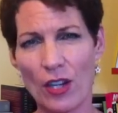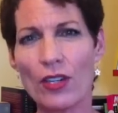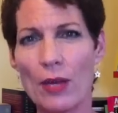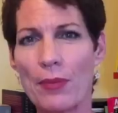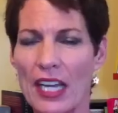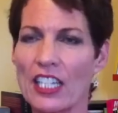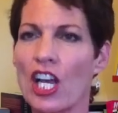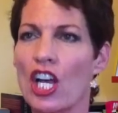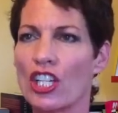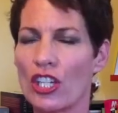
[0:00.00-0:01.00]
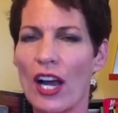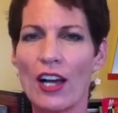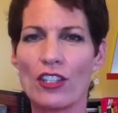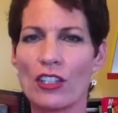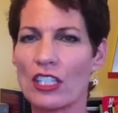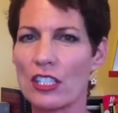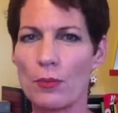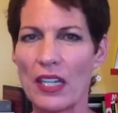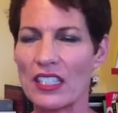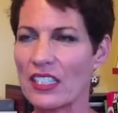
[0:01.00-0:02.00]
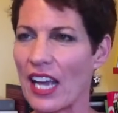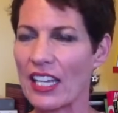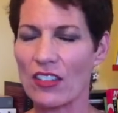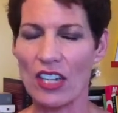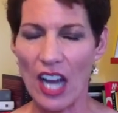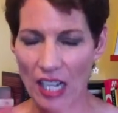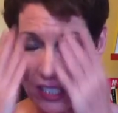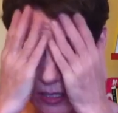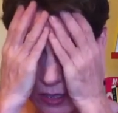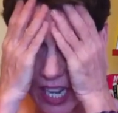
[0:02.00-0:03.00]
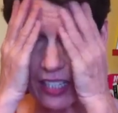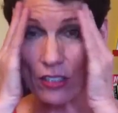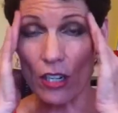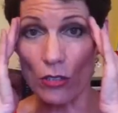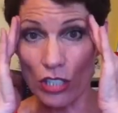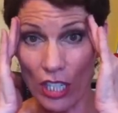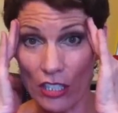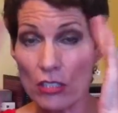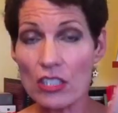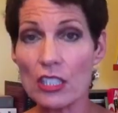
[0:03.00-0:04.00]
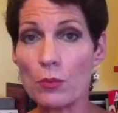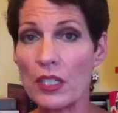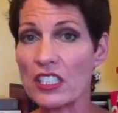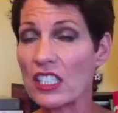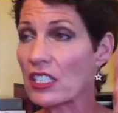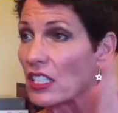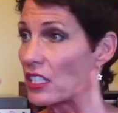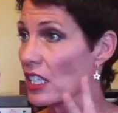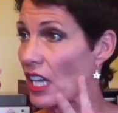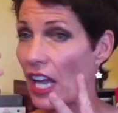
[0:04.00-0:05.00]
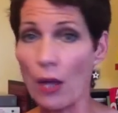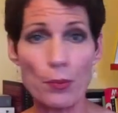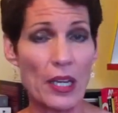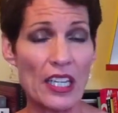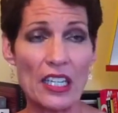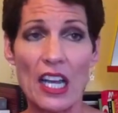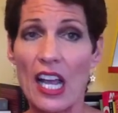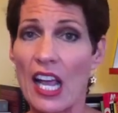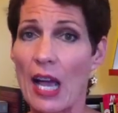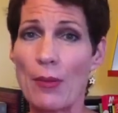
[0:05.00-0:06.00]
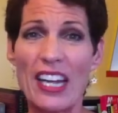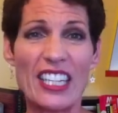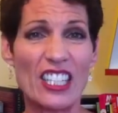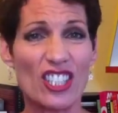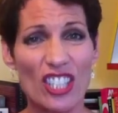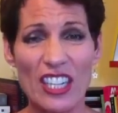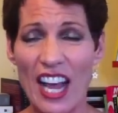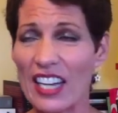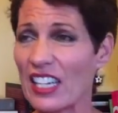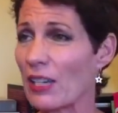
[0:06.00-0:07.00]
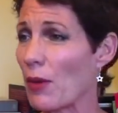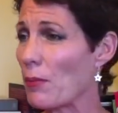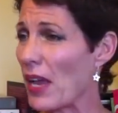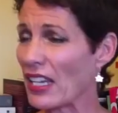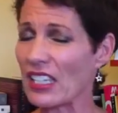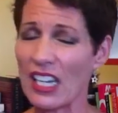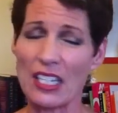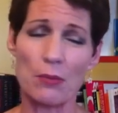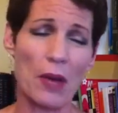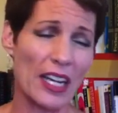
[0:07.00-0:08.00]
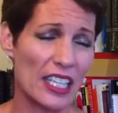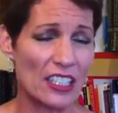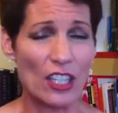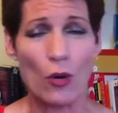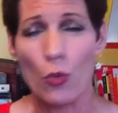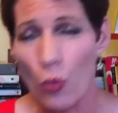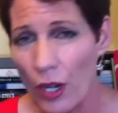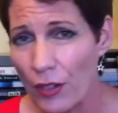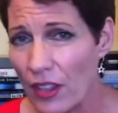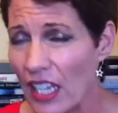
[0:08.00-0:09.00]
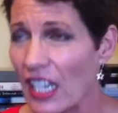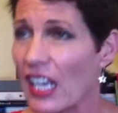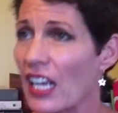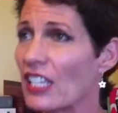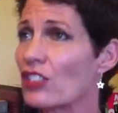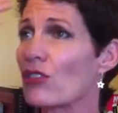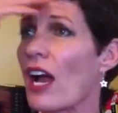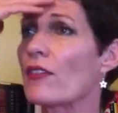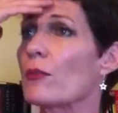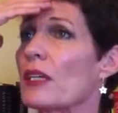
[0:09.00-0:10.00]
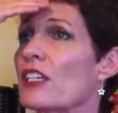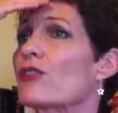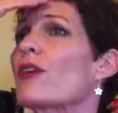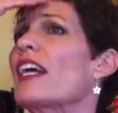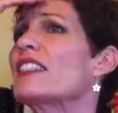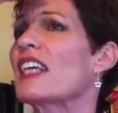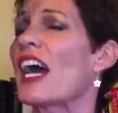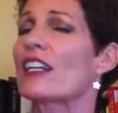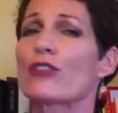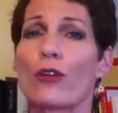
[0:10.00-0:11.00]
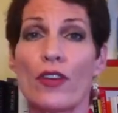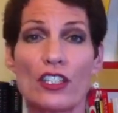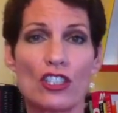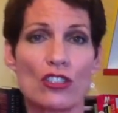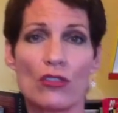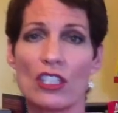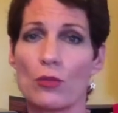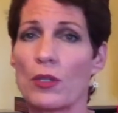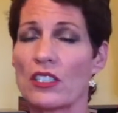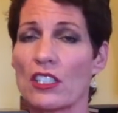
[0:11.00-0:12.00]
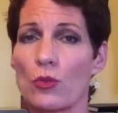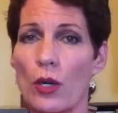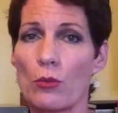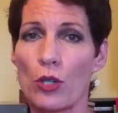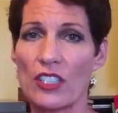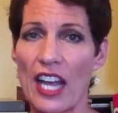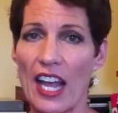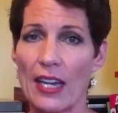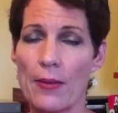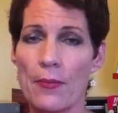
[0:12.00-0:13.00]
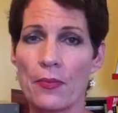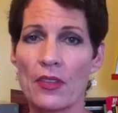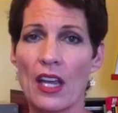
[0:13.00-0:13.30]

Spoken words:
You know what I mean? You know how you can spend a day going, I don't know, should I do this business? Is it helping? Am I any good at it? Am I making any money? Is it worth it? It's driving me crazy. I don't know if I should do this business one more day.